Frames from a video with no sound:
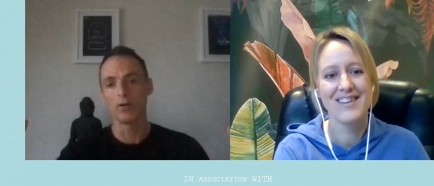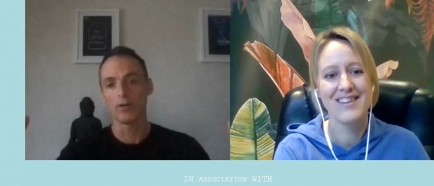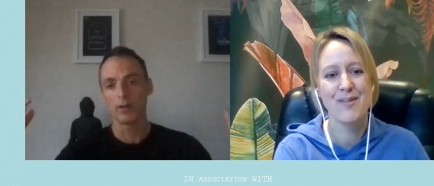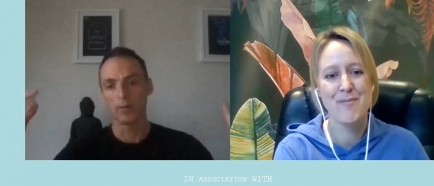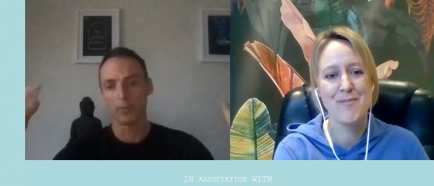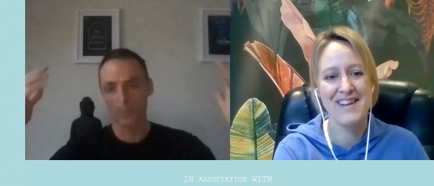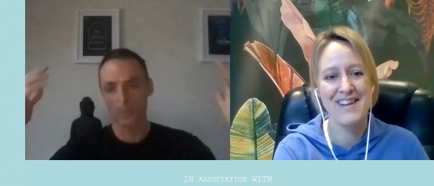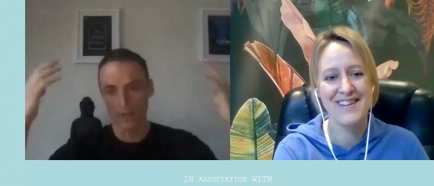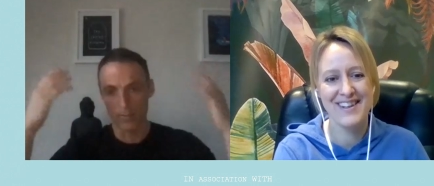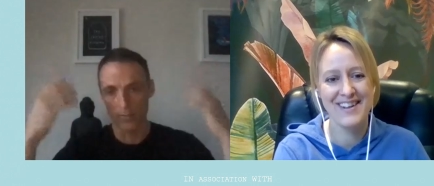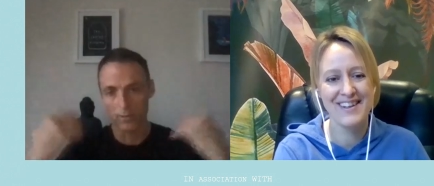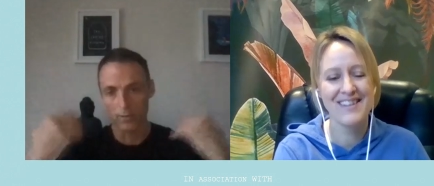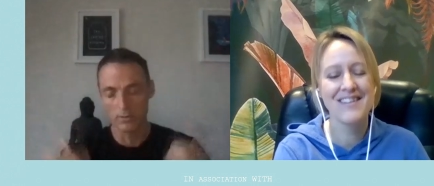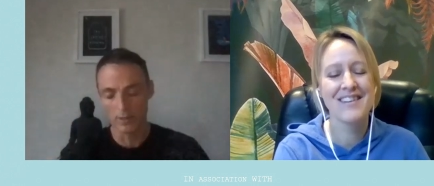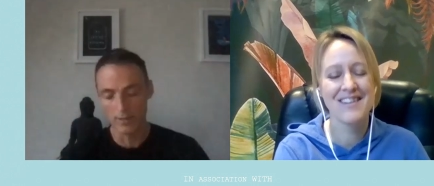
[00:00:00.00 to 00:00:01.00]
Speaker 1: it would, it
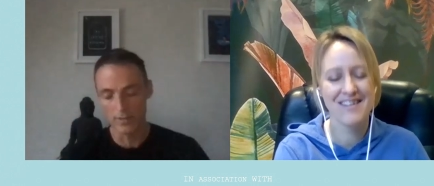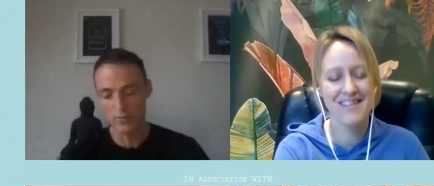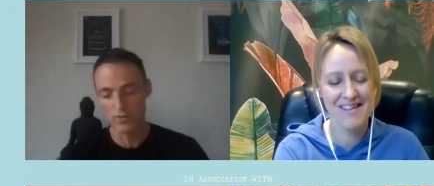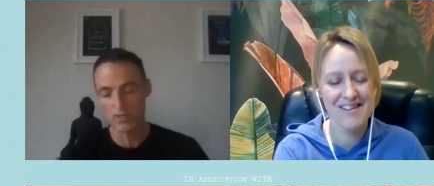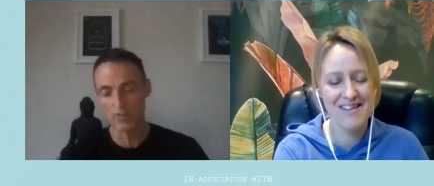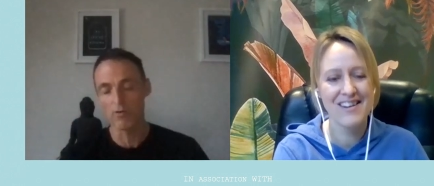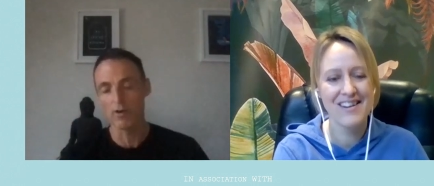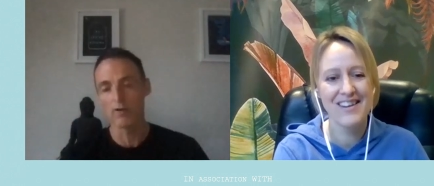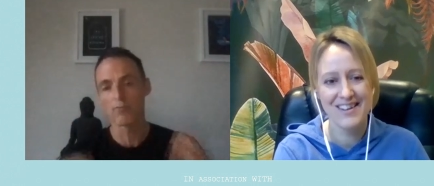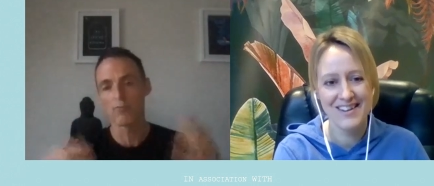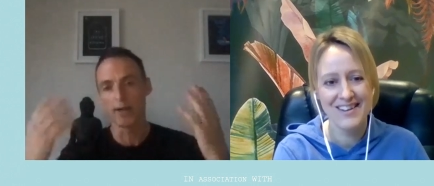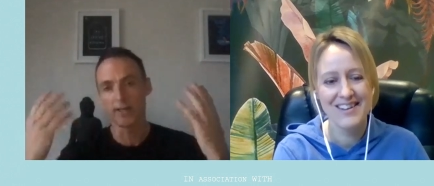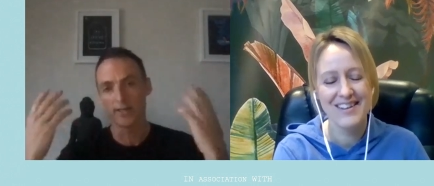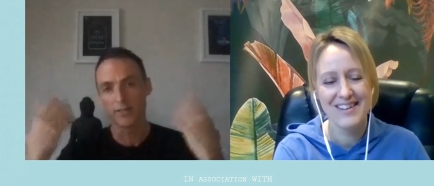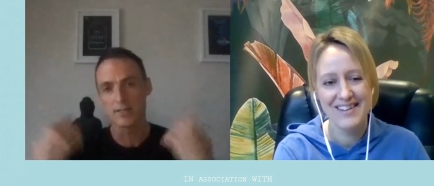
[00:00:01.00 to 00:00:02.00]
would usually
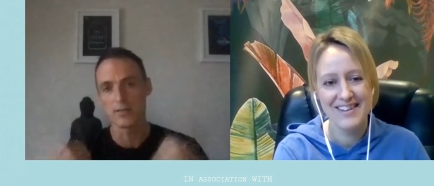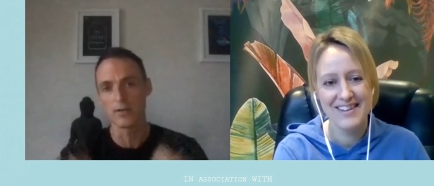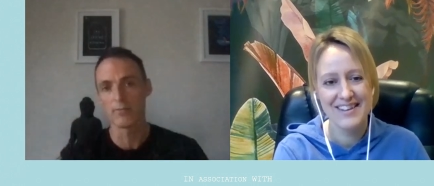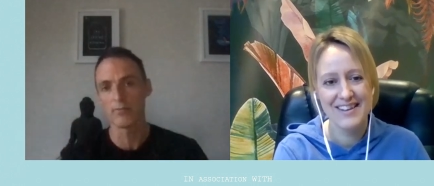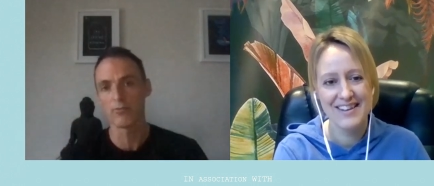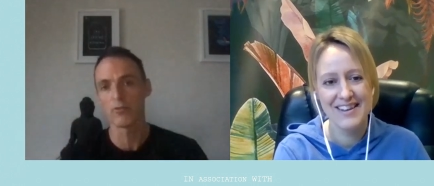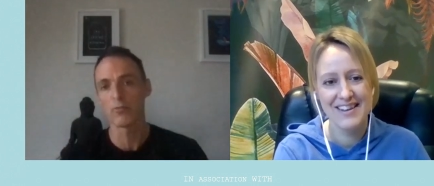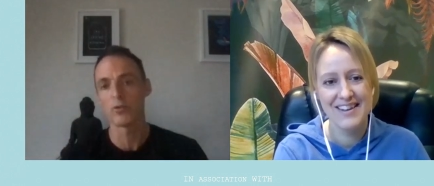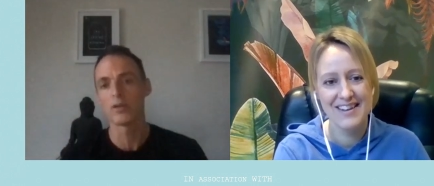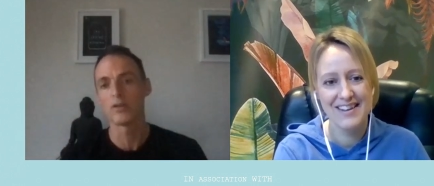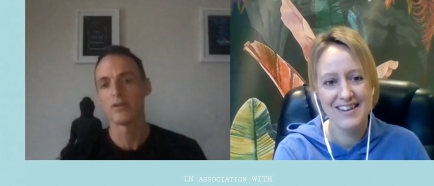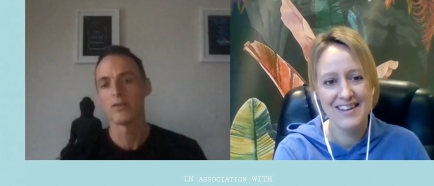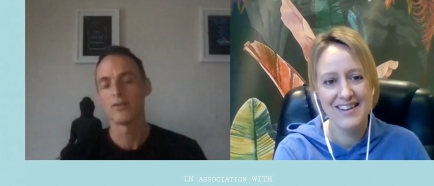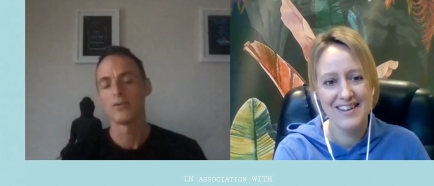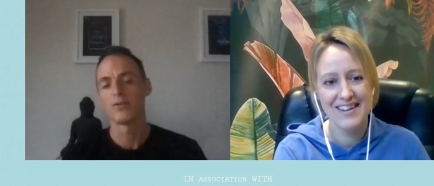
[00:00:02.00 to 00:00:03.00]
write itself through.
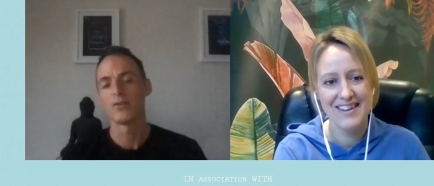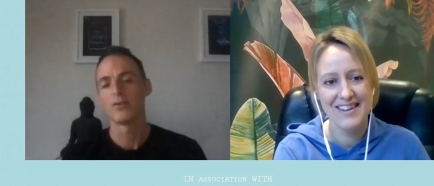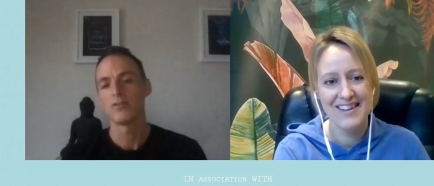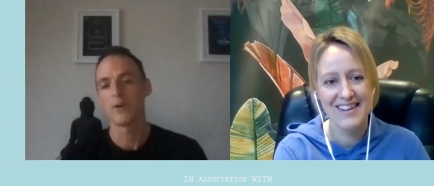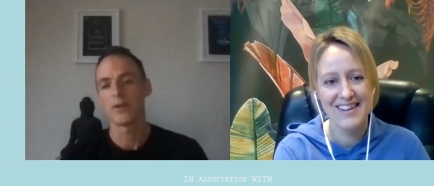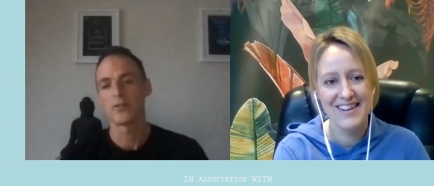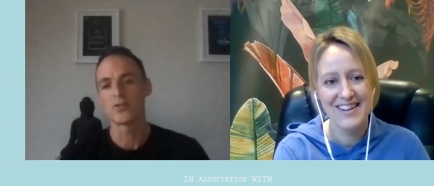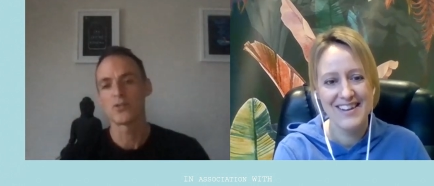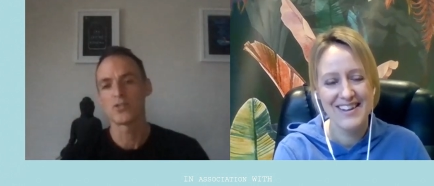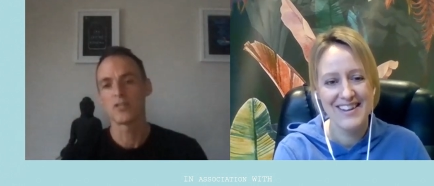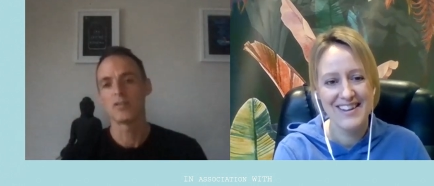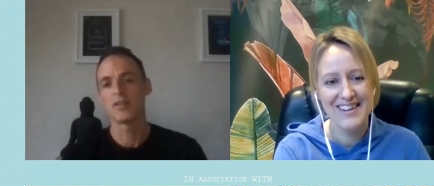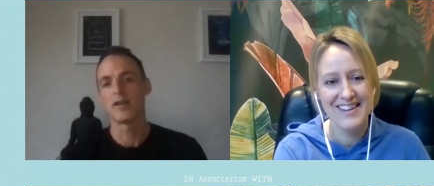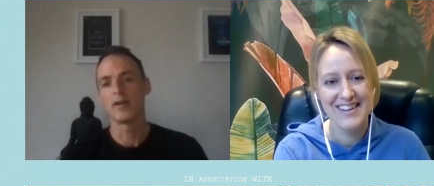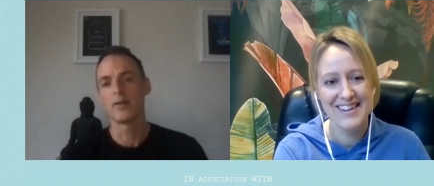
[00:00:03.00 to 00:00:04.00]
I just sit
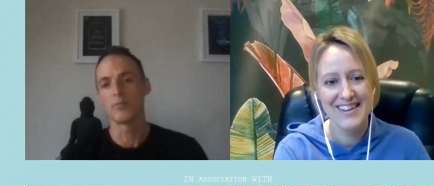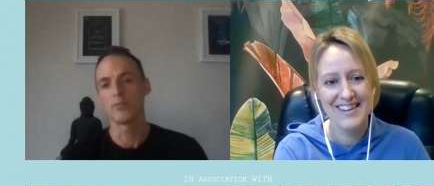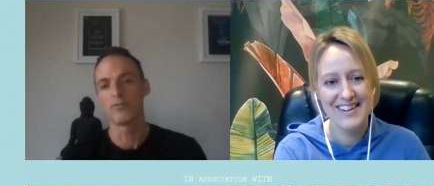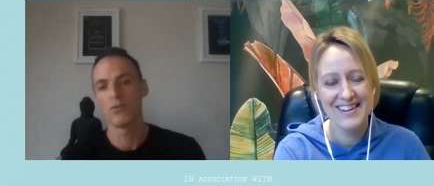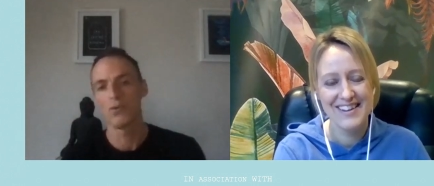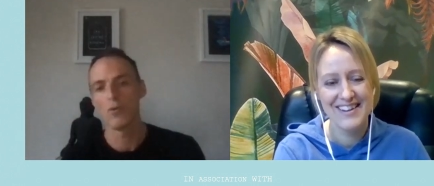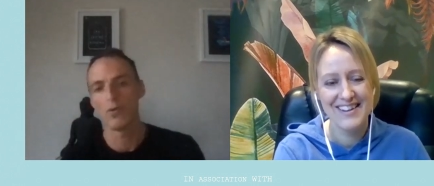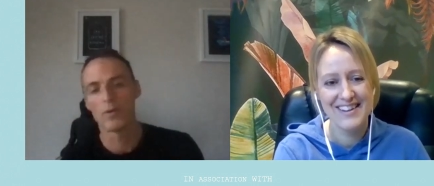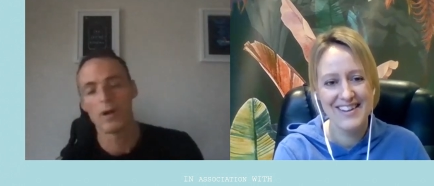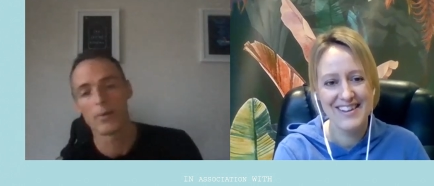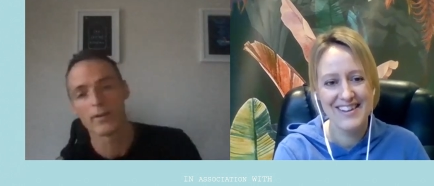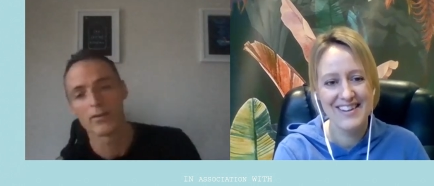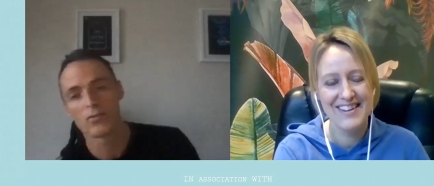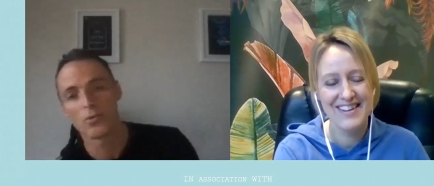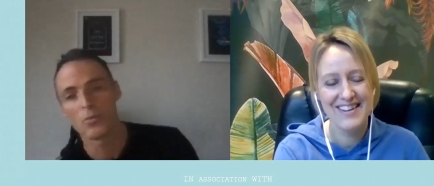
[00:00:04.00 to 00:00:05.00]
down before I
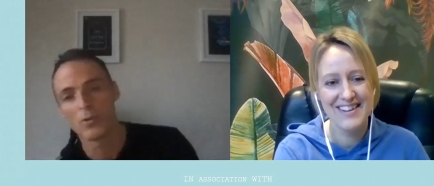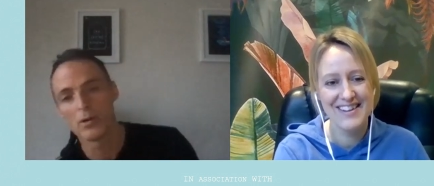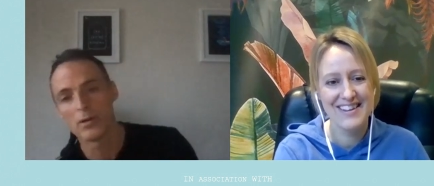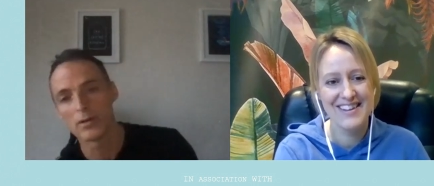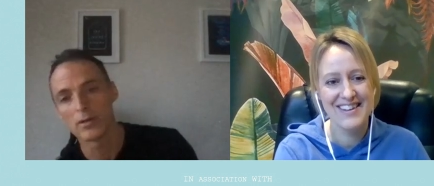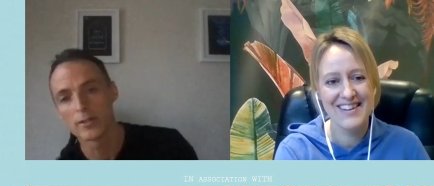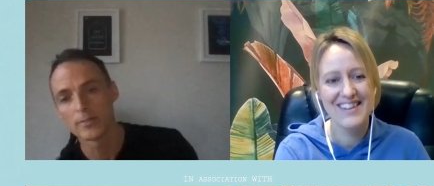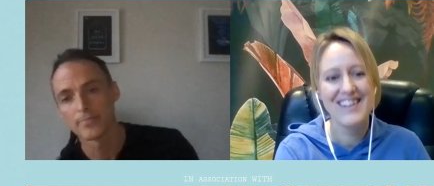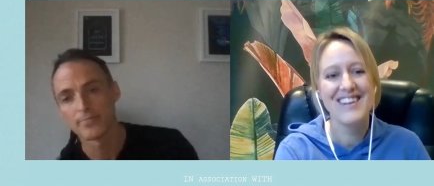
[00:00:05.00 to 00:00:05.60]
went to work